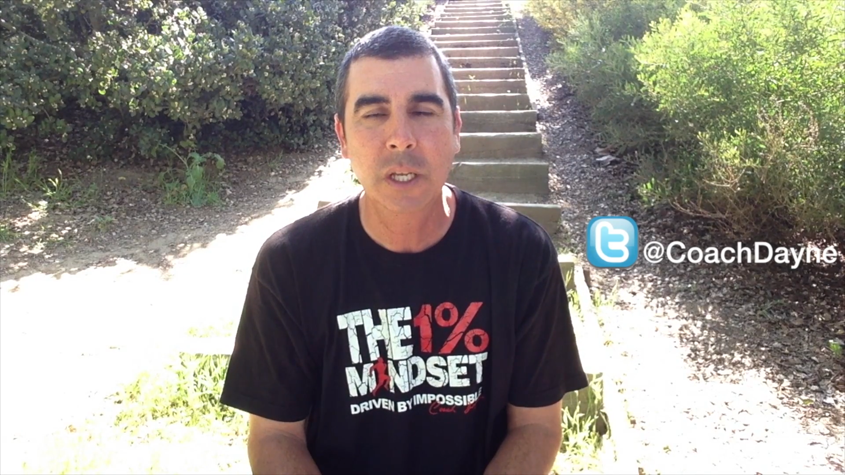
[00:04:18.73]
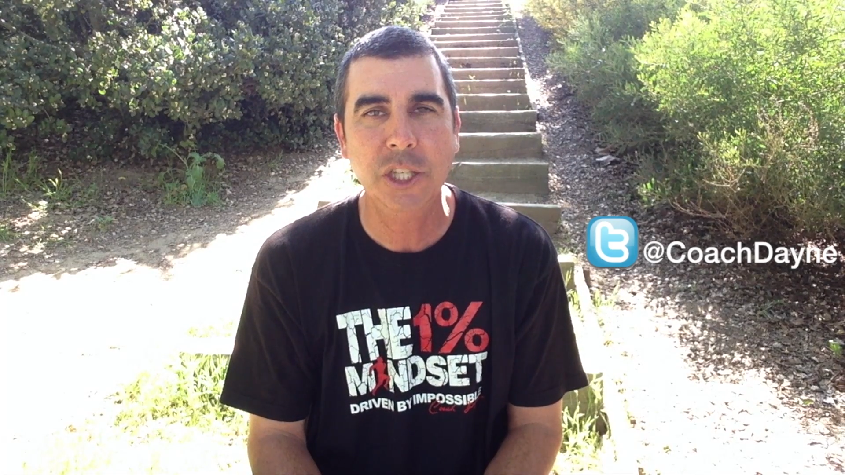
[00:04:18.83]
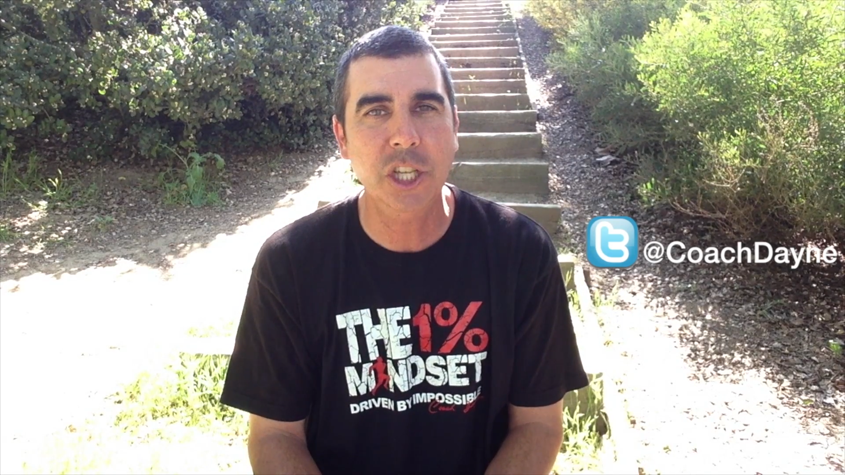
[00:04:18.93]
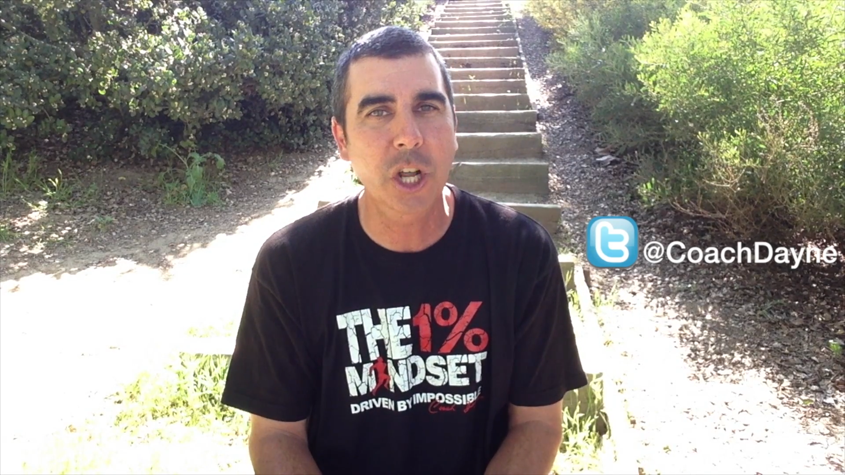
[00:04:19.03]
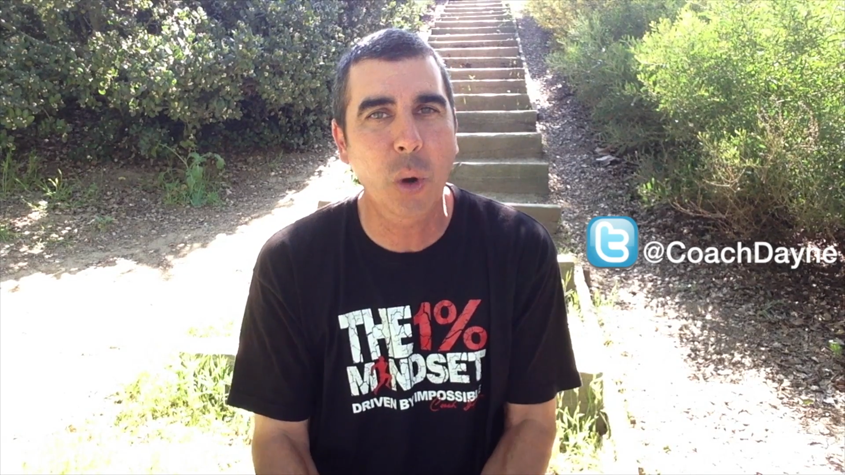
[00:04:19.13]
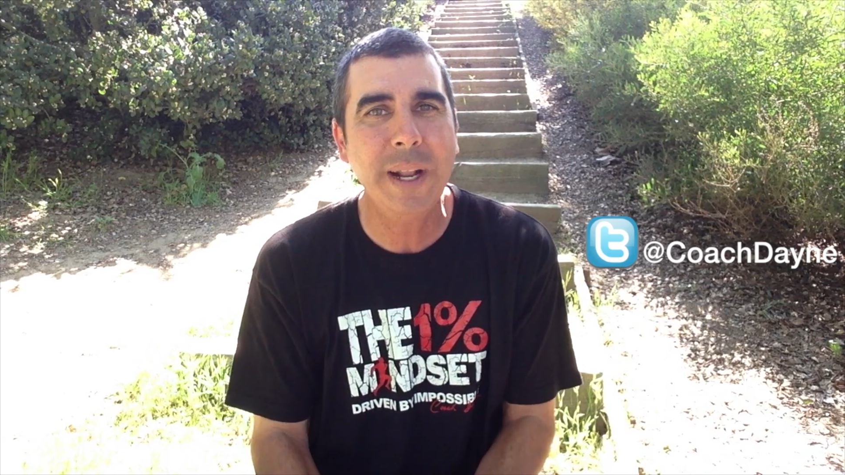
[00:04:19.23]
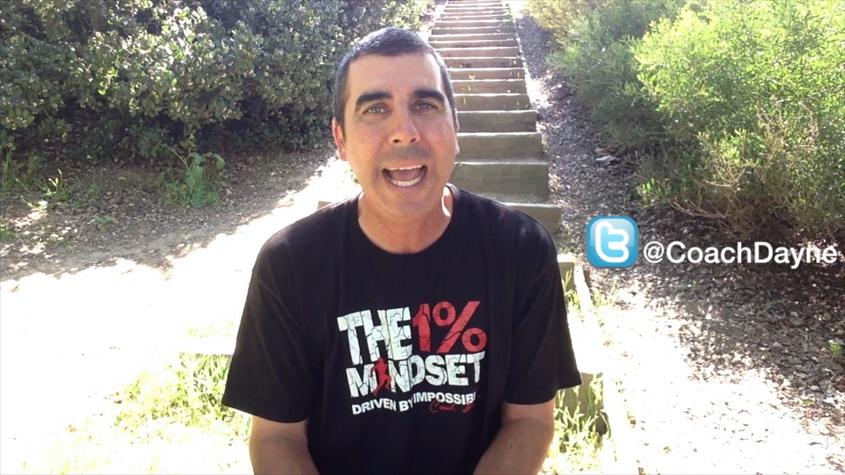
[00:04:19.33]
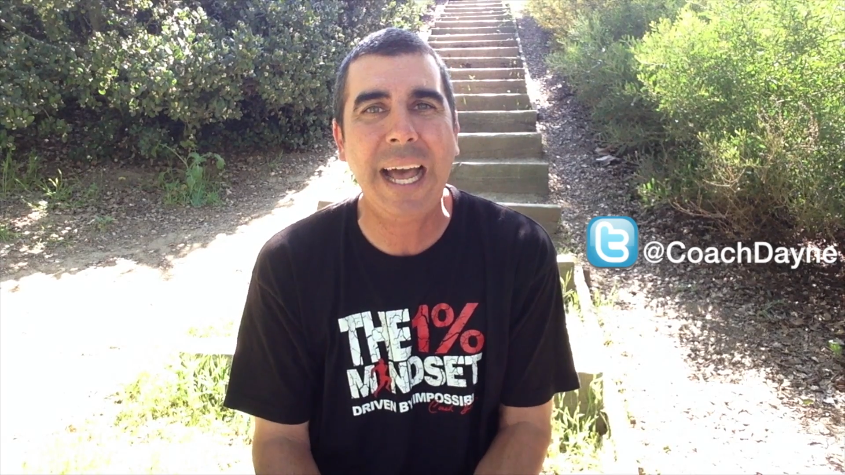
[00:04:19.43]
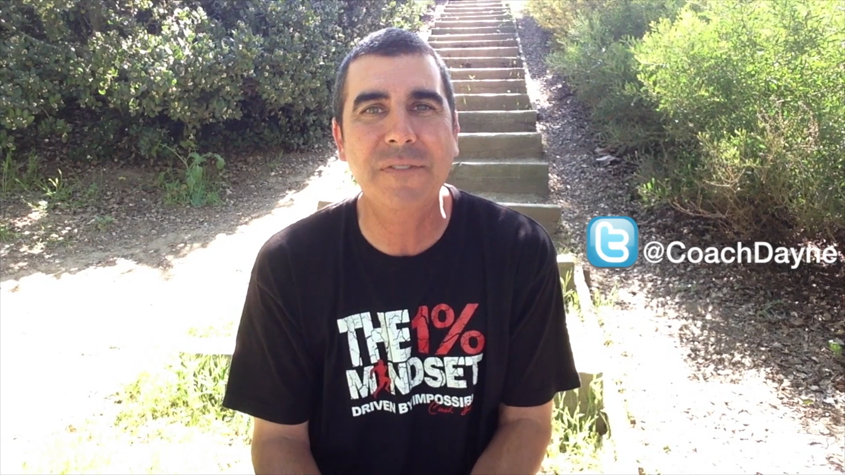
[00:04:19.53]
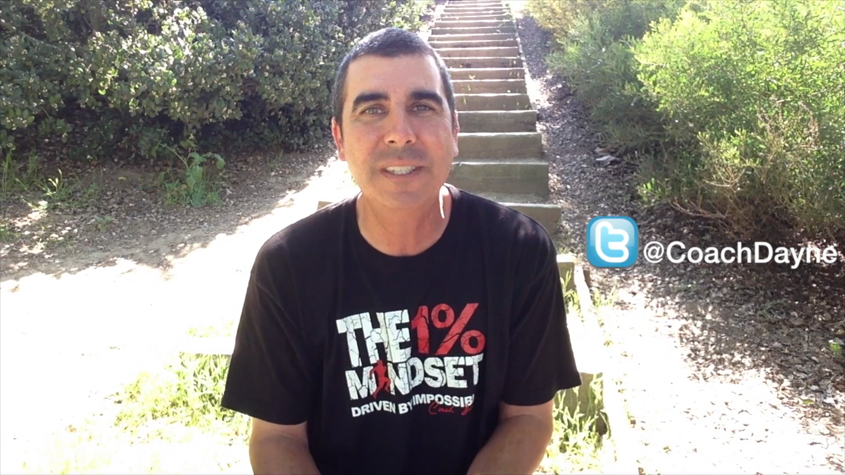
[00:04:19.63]
You don't
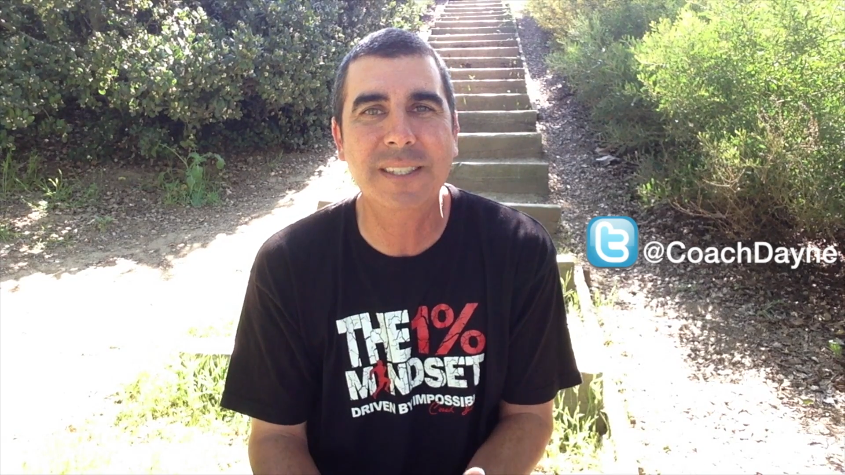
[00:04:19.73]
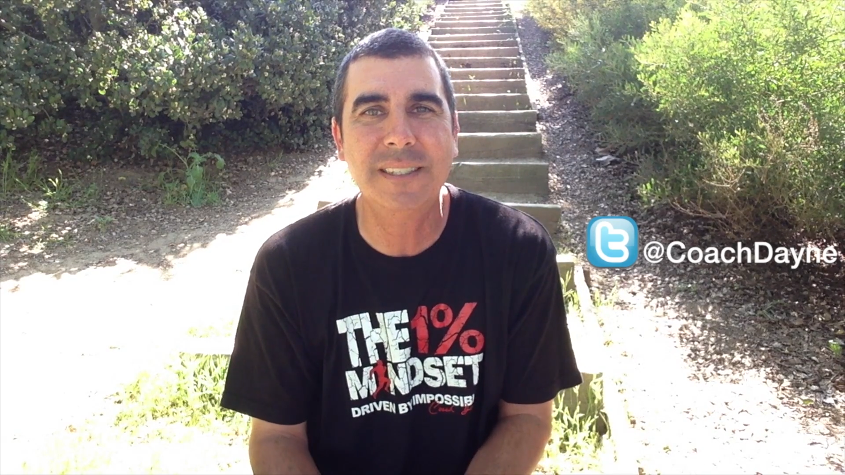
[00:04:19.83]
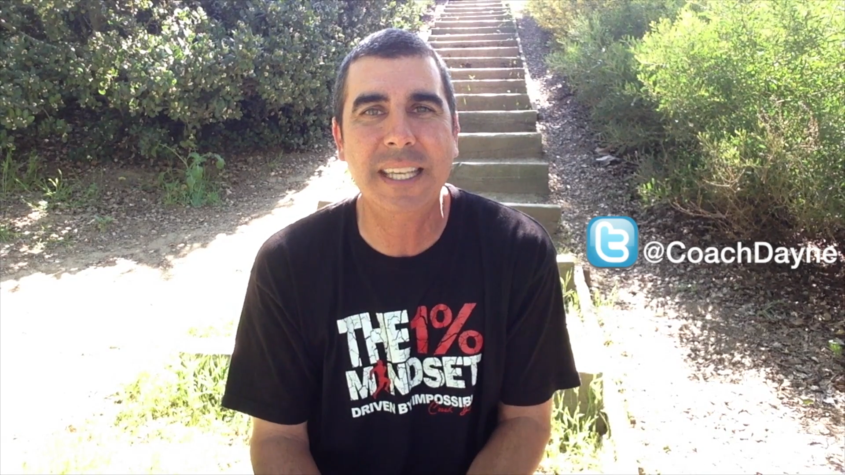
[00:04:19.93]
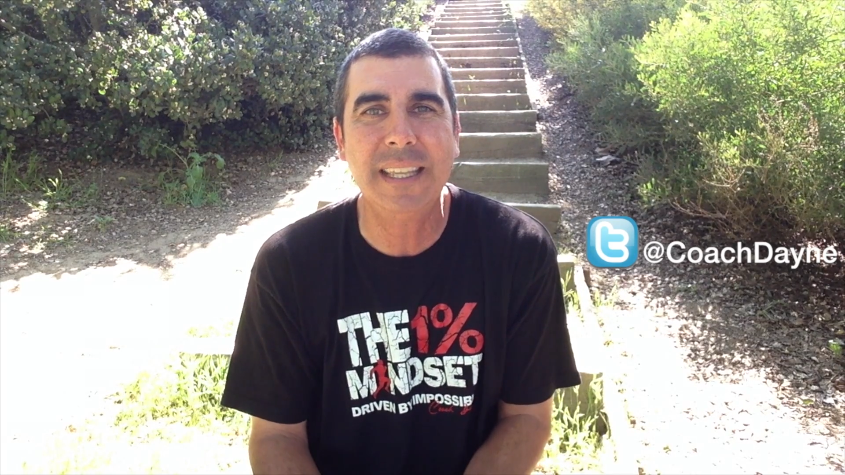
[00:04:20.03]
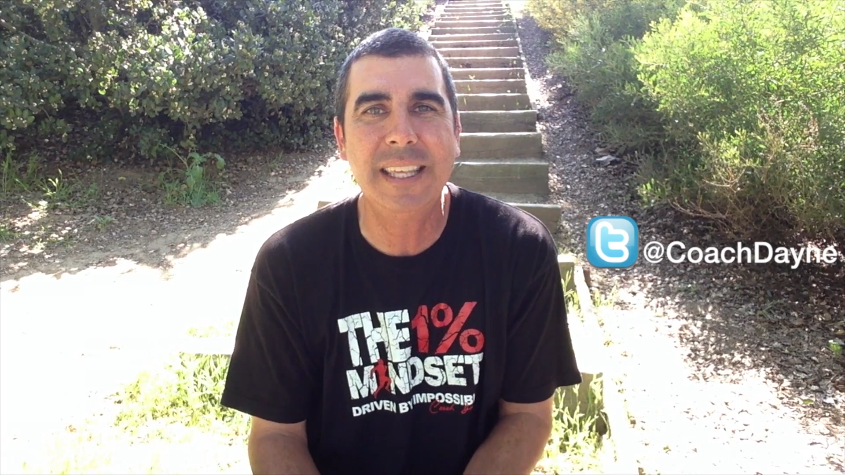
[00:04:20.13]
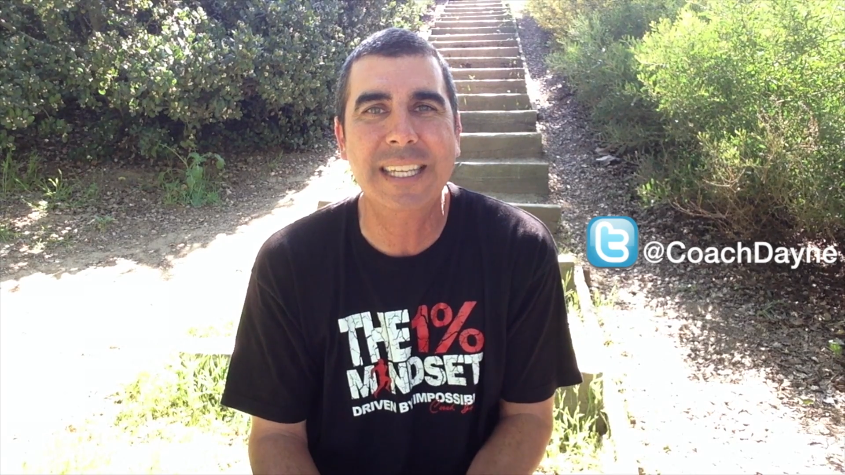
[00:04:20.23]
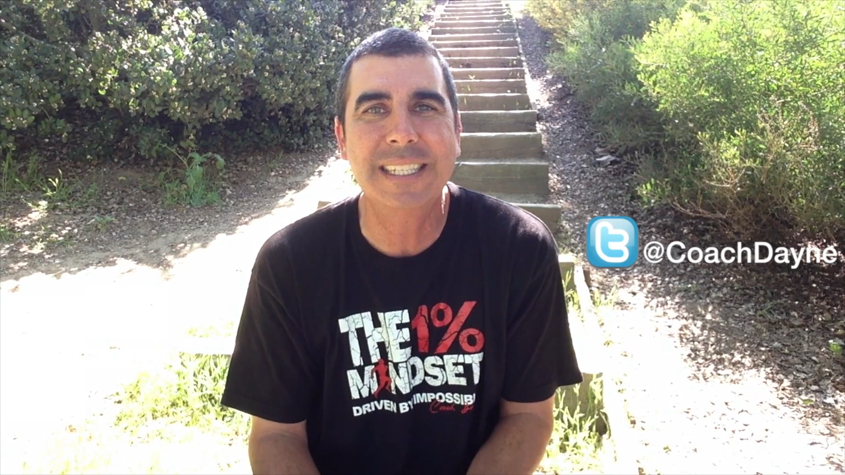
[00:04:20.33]
have to see the